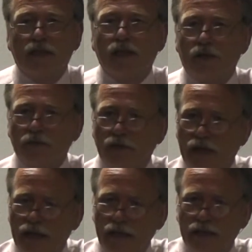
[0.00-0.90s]
Get it all
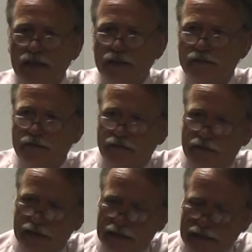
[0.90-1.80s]
ready to
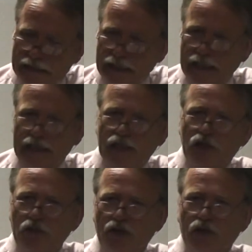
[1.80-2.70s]
see it
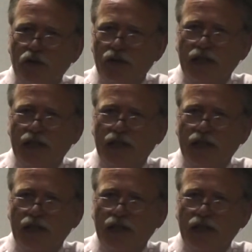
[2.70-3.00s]
grow